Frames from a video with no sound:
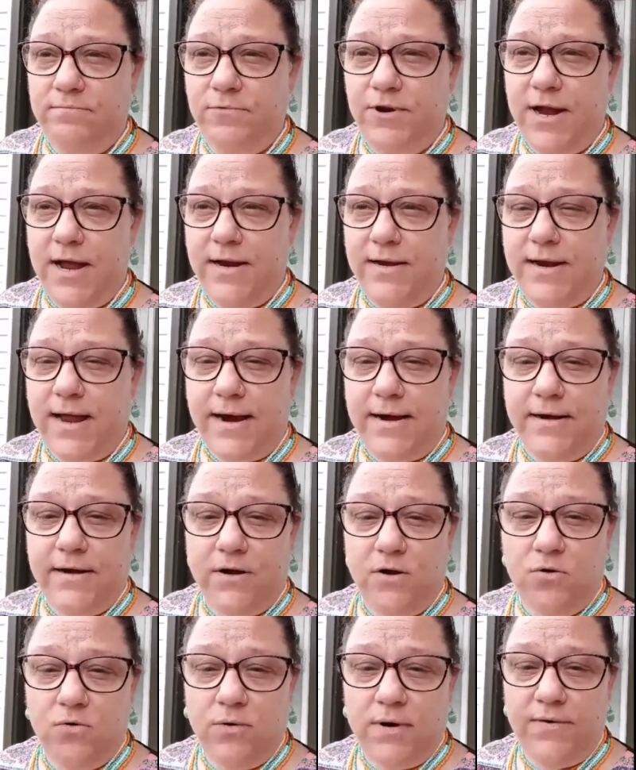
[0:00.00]
we had
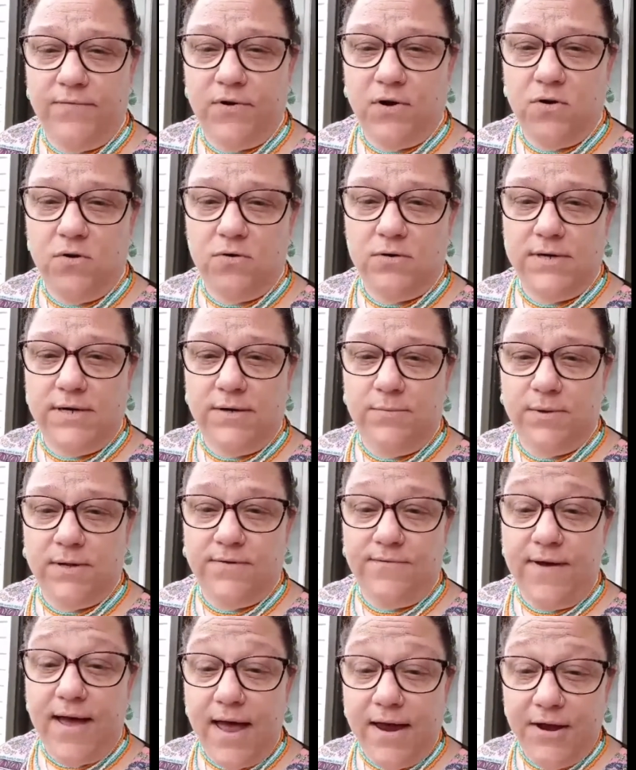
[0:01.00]
technical difficulties with the
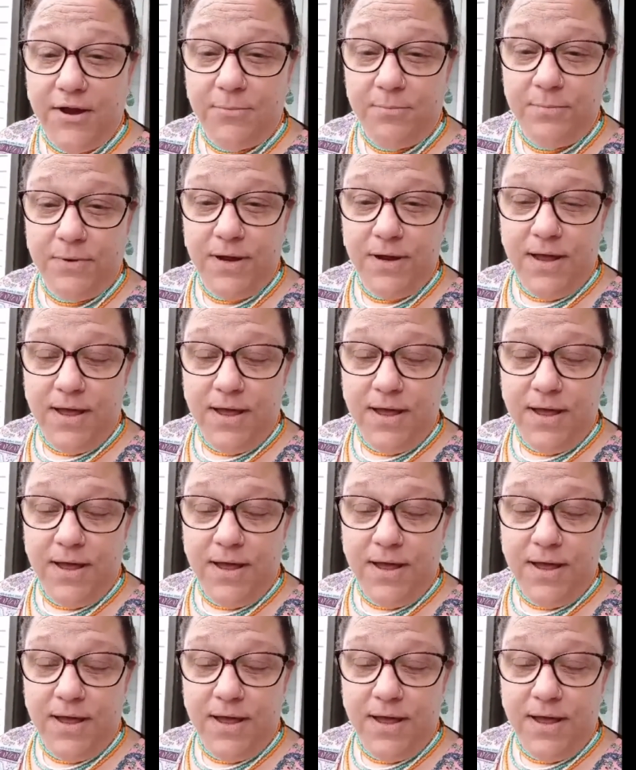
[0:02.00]
volume,